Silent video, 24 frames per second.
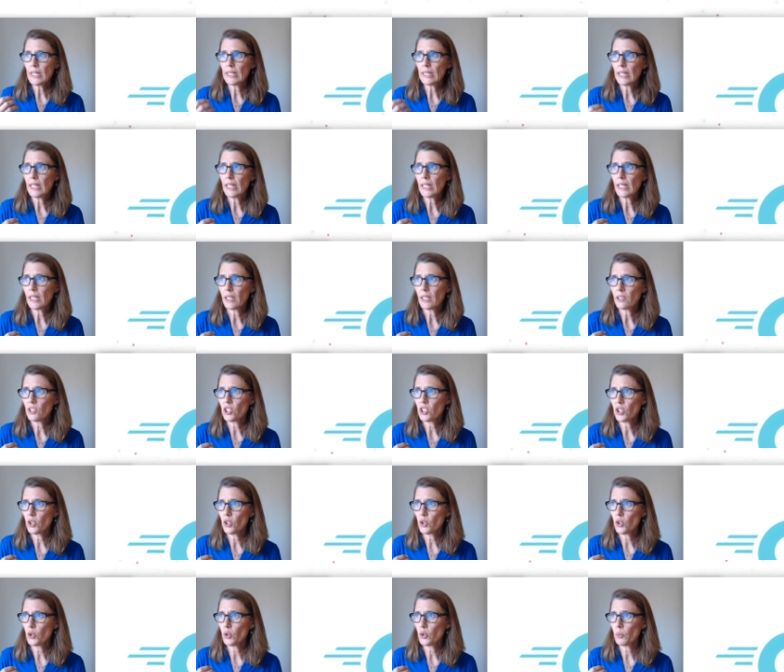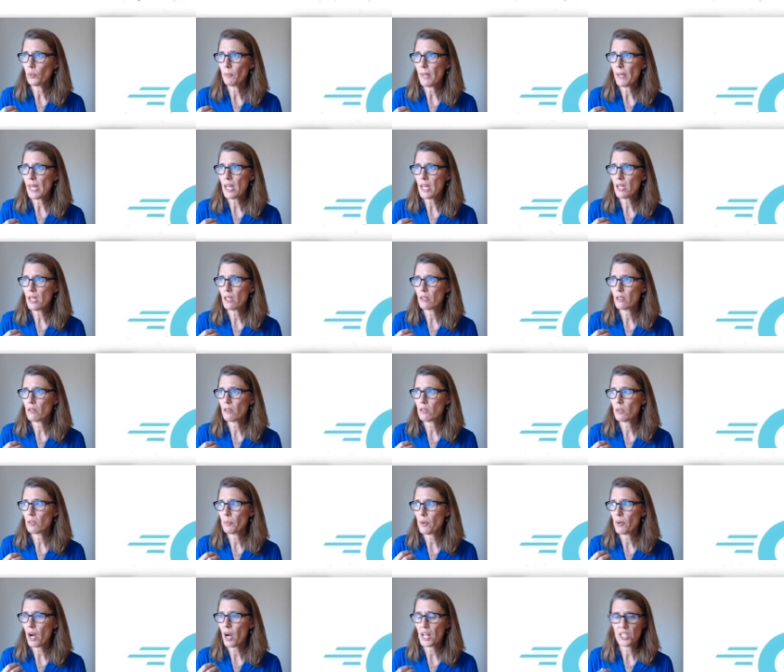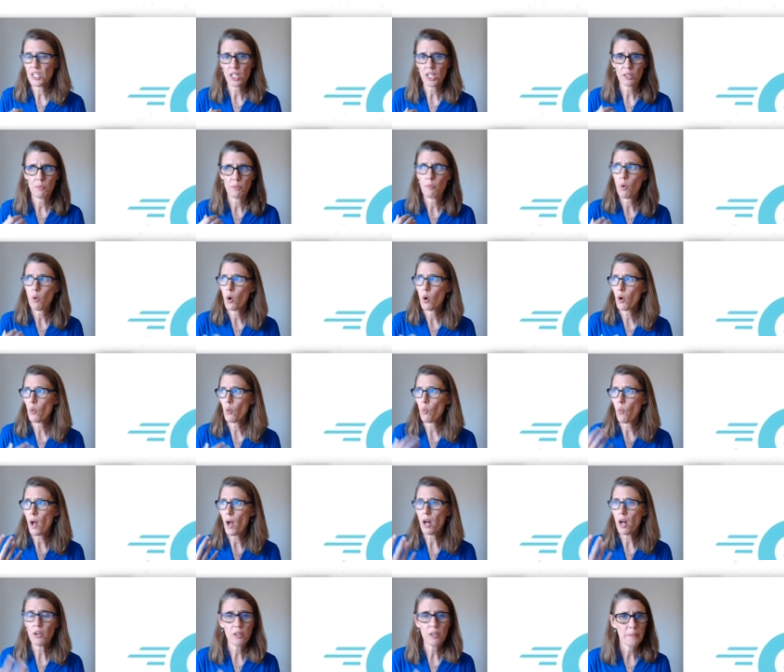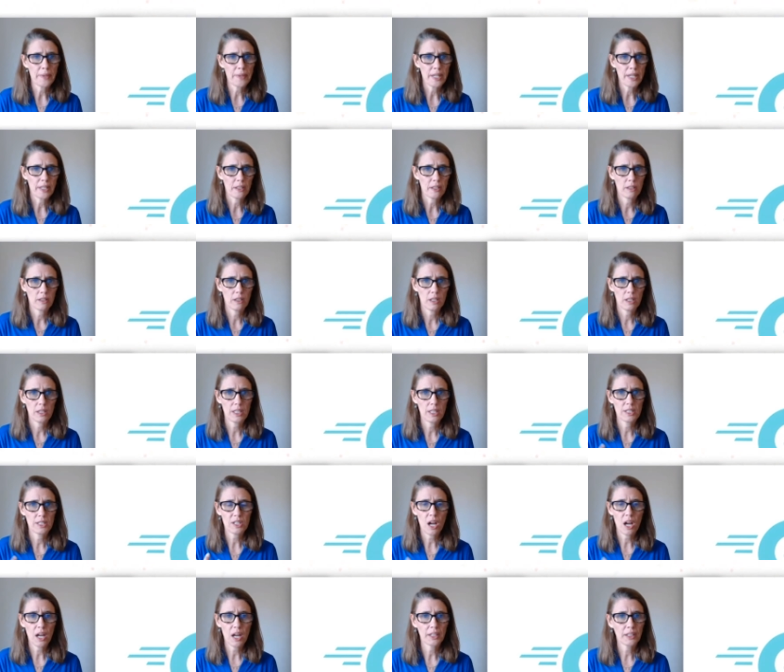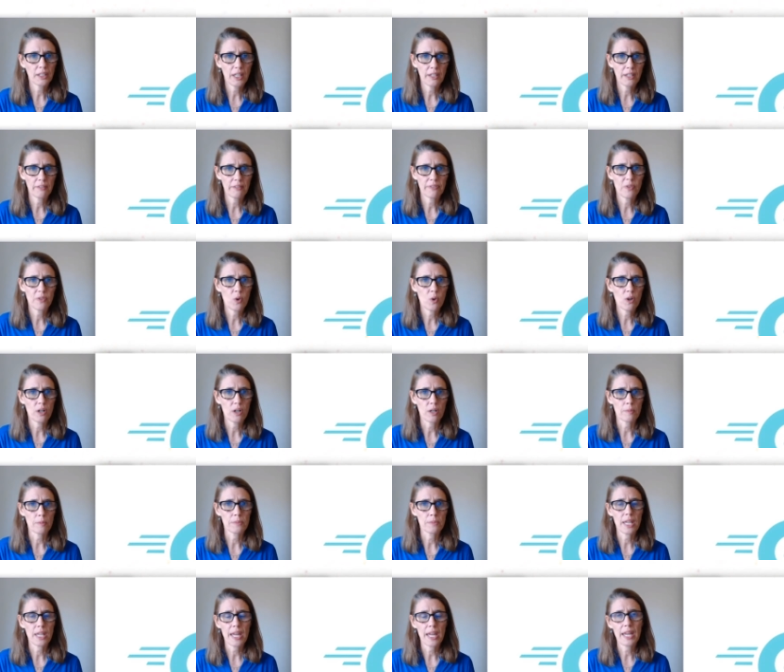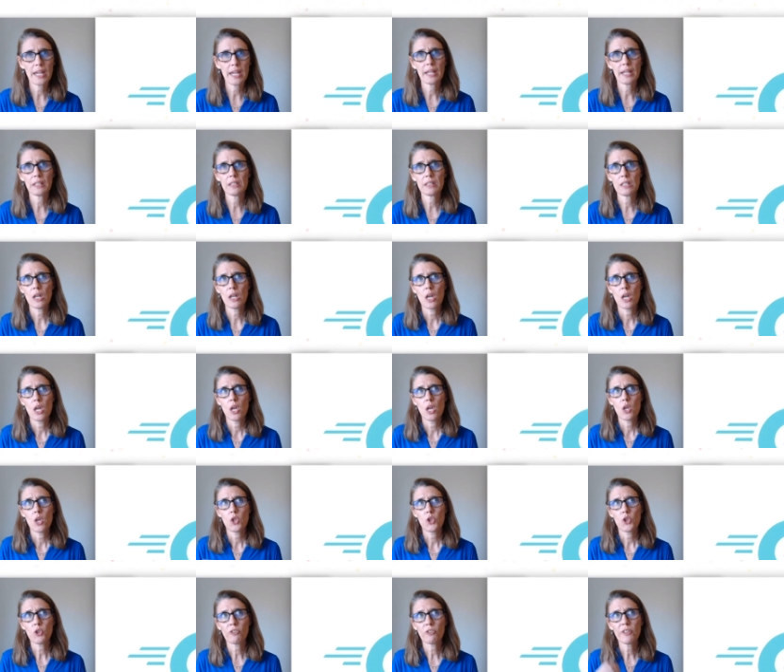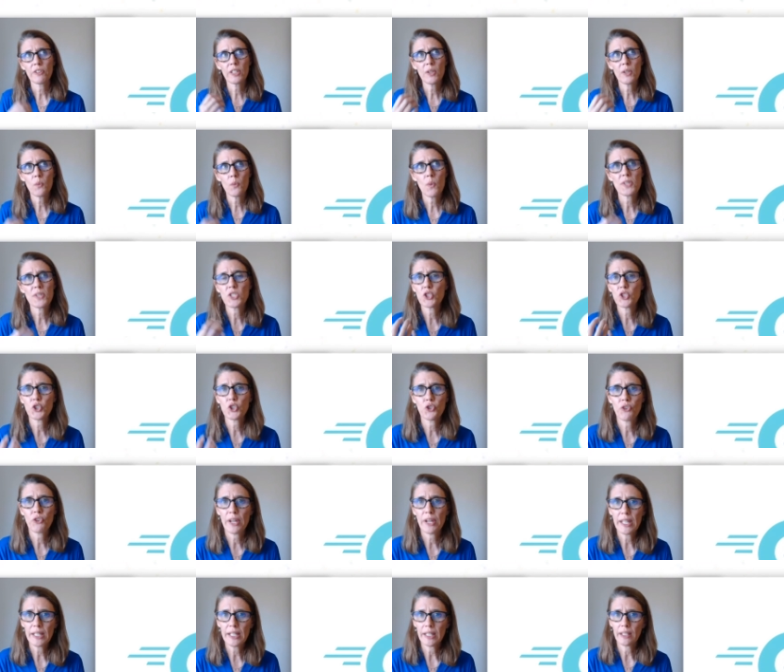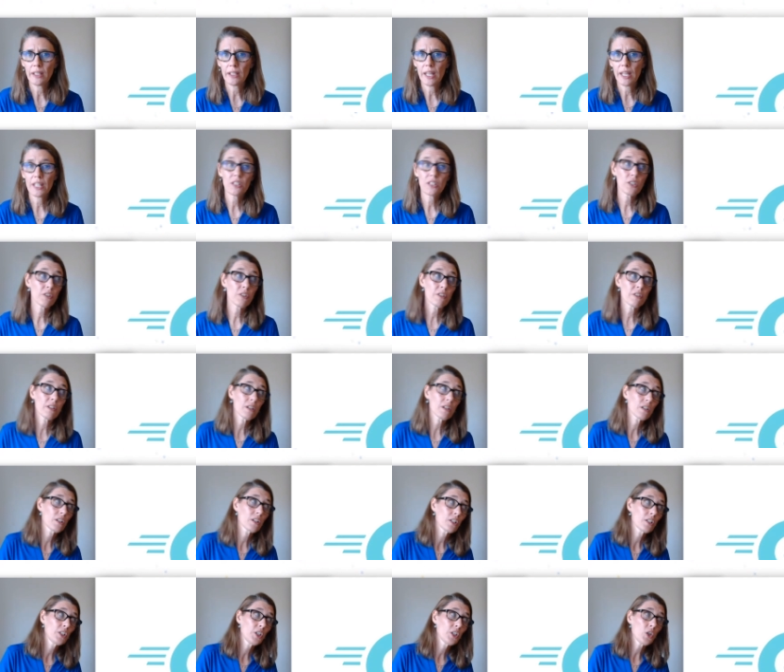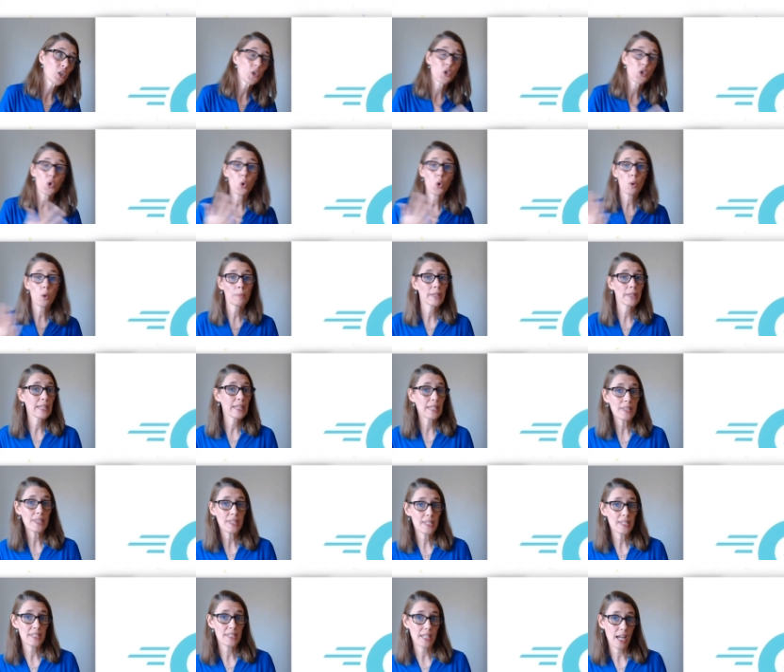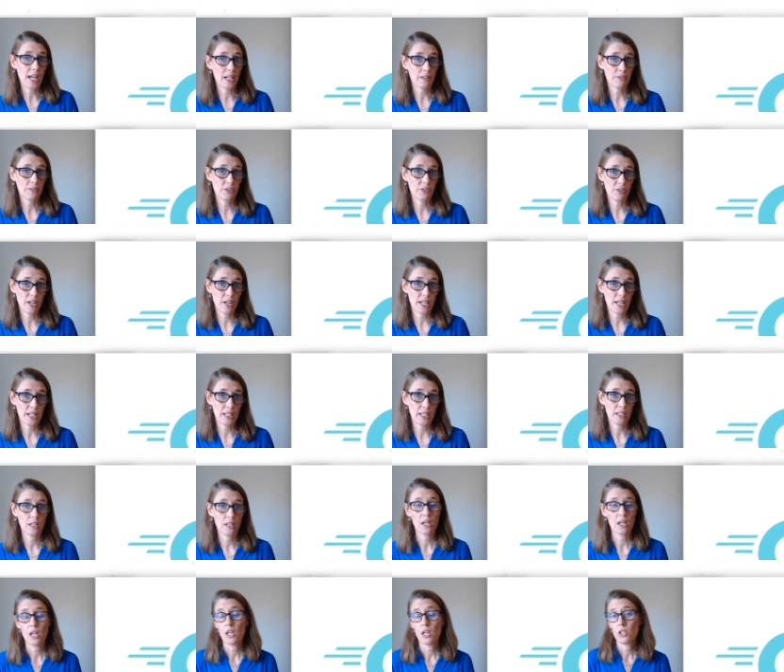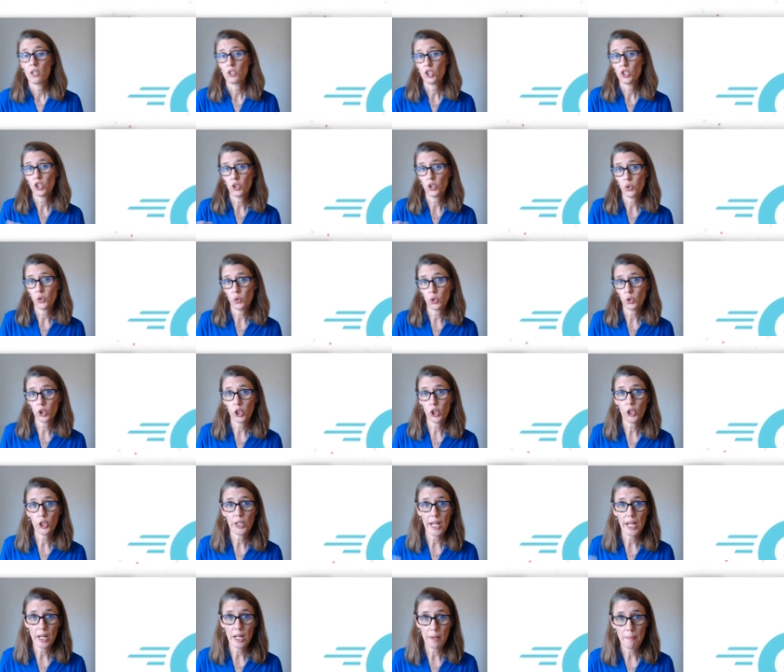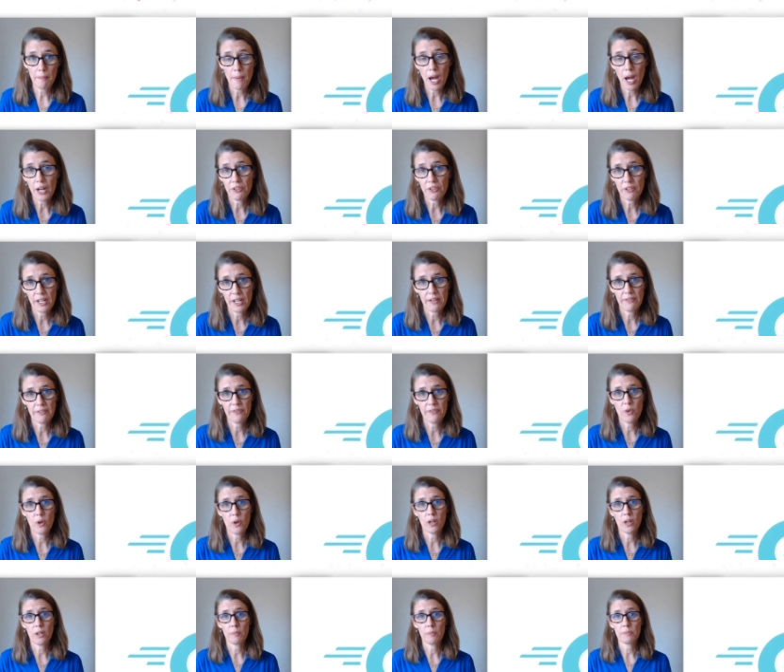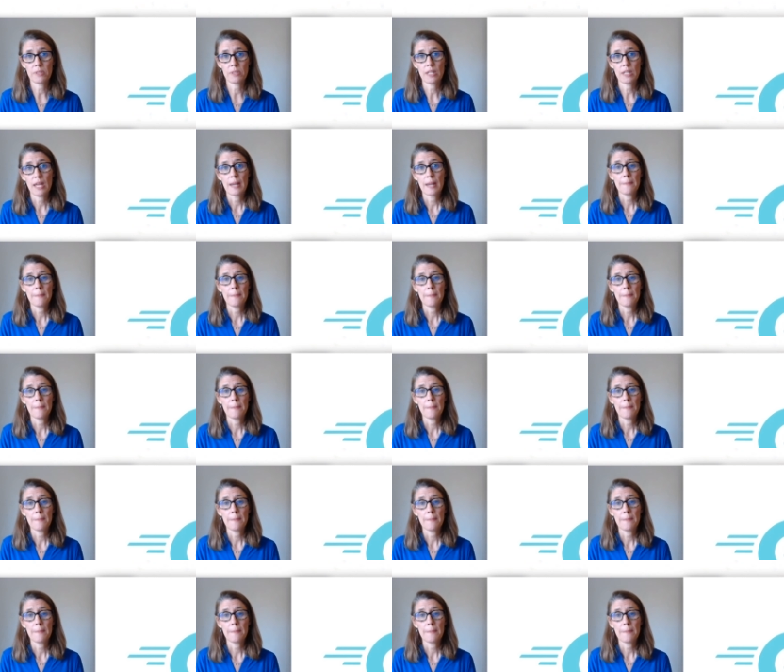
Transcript: needed to make the project more welcoming in these online forums. And there really wasn't training and there you don't normally get this kind of training to learn how to moderate forums